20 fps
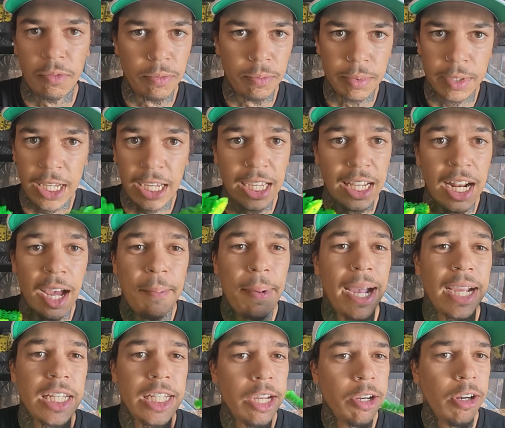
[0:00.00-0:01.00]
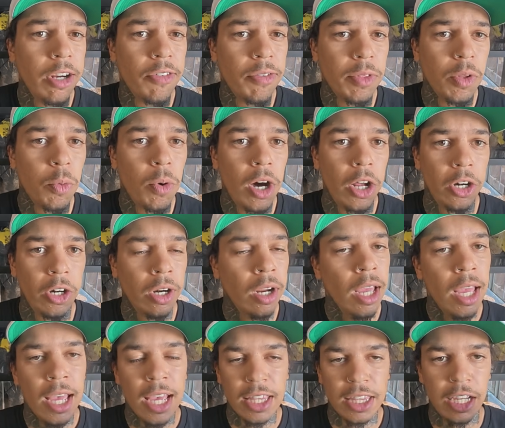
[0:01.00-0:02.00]
taking out bacteria from the water.
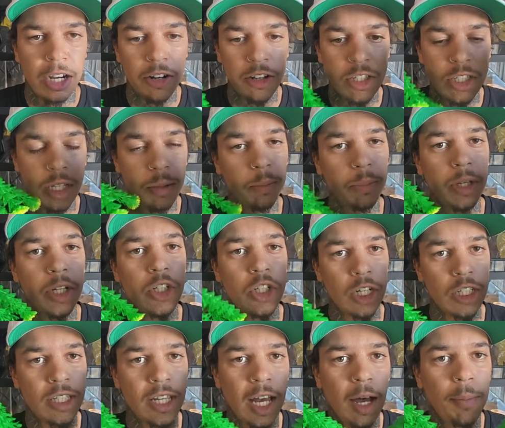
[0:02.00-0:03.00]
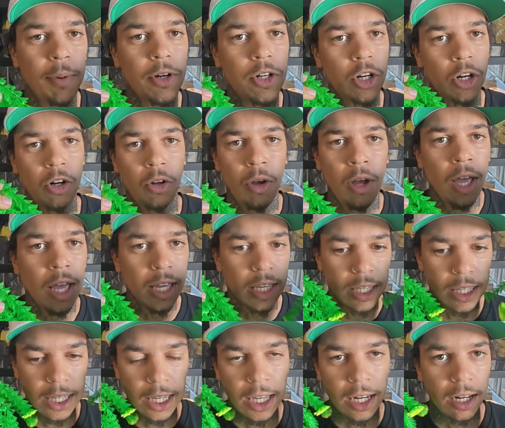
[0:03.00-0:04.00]
They're simply just to help your turtle
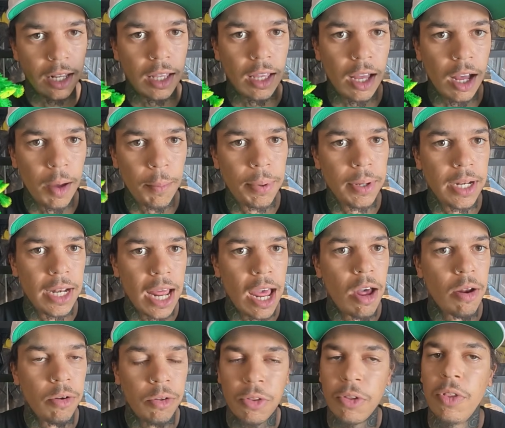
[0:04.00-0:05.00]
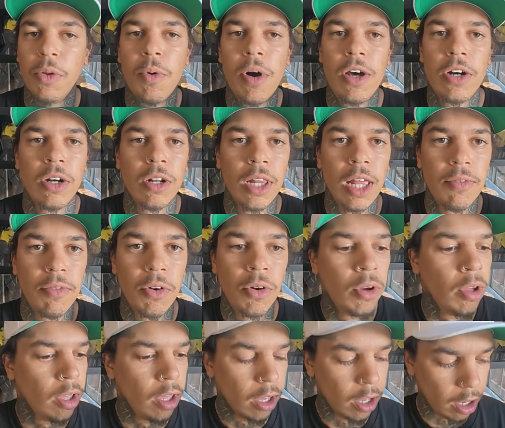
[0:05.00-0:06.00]
get up and down through the water level.
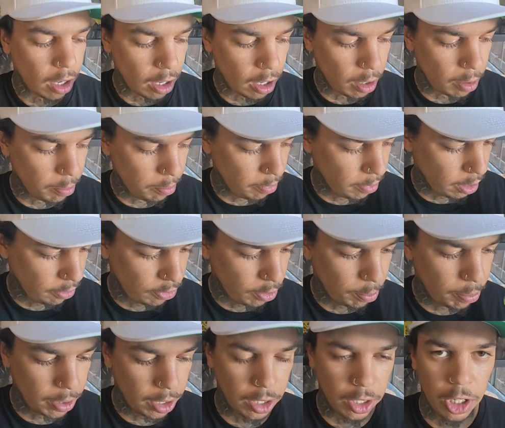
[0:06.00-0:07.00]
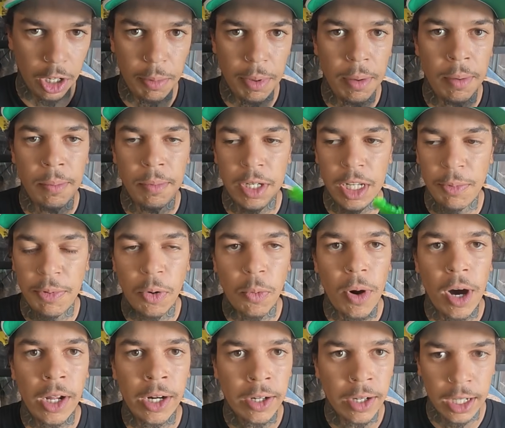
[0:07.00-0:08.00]
If you put a little bit deeper
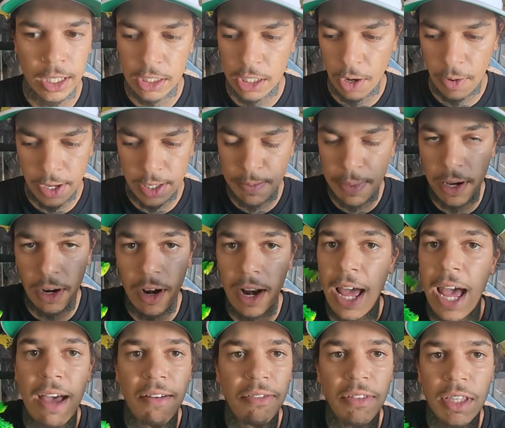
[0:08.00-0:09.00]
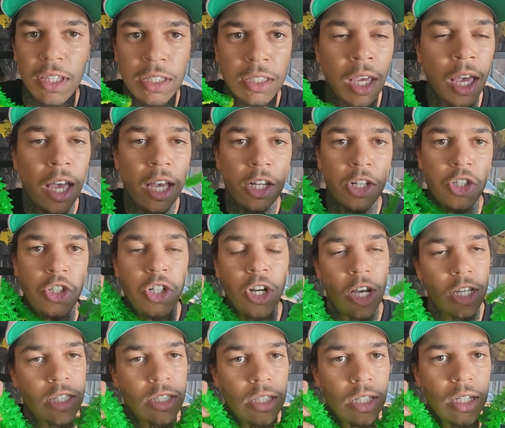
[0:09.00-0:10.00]
water, it's always better to have these
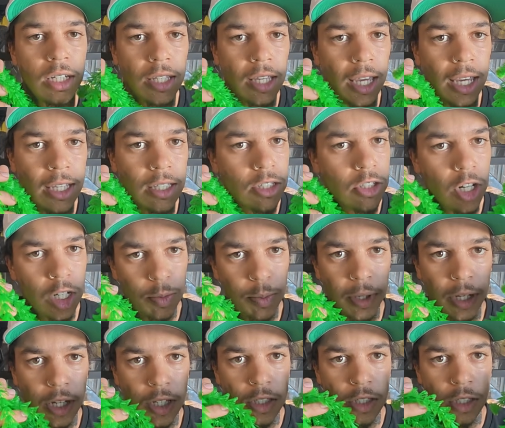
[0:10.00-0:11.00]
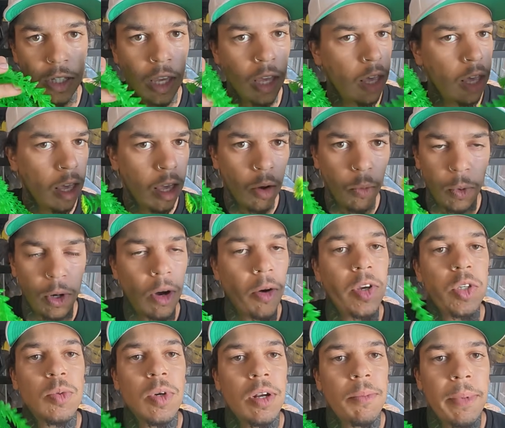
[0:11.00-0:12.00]
just in case, just because we
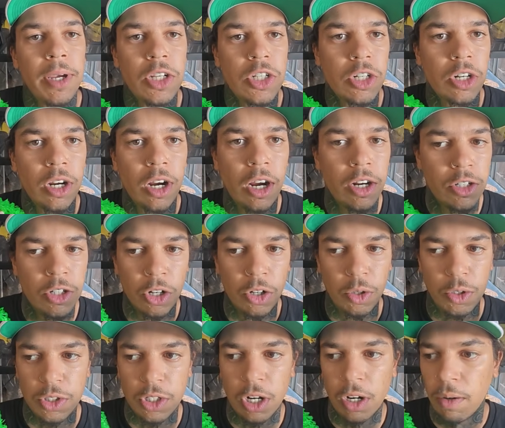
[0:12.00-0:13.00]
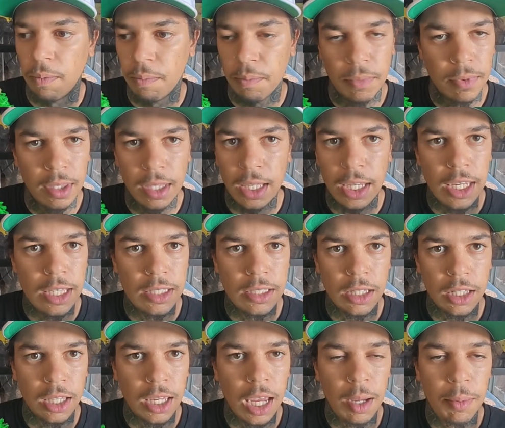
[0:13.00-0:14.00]
always want to make sure our turtles are
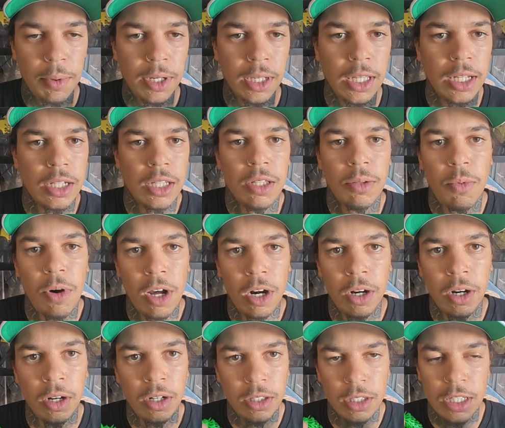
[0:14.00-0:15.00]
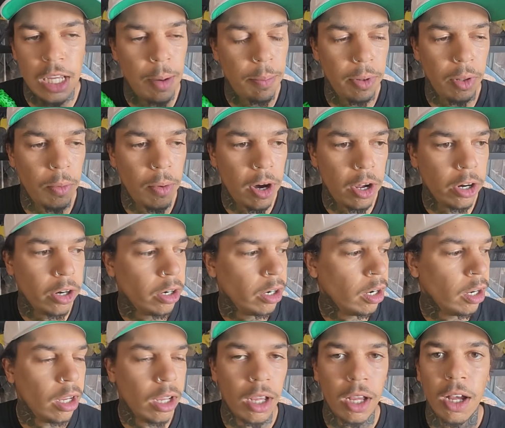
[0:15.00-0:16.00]
easily able to get to the water, the top of the water,
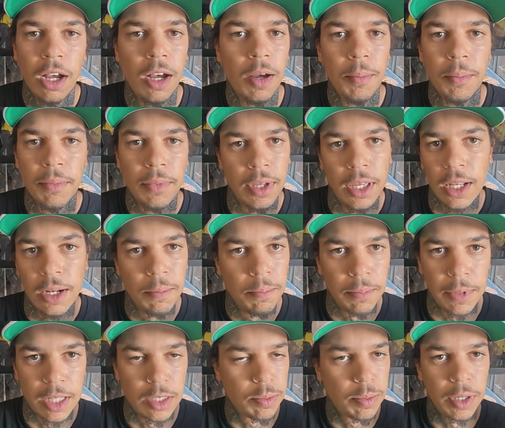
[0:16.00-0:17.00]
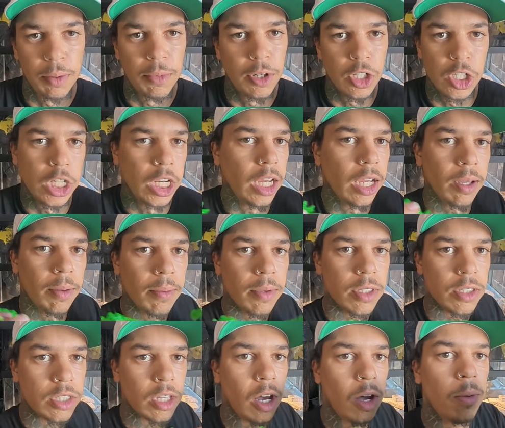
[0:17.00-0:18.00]
and that's pretty much it.
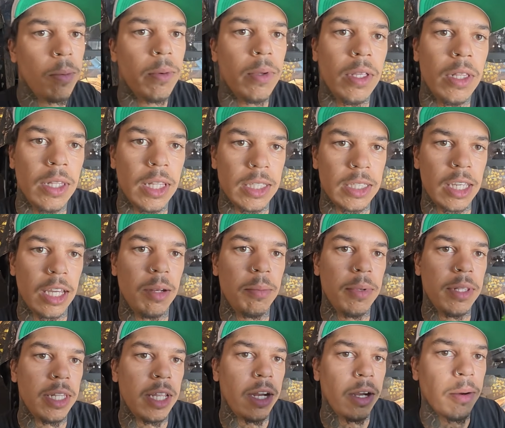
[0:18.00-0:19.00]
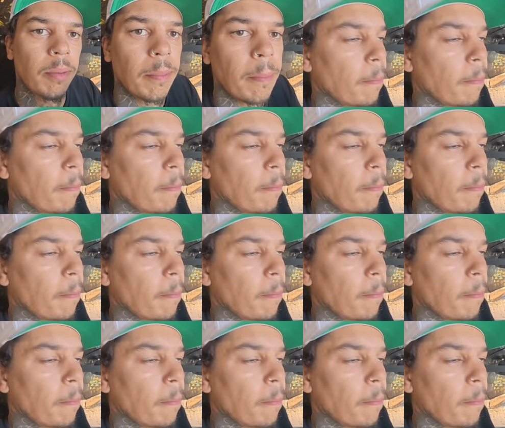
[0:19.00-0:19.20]
So let's get them in there.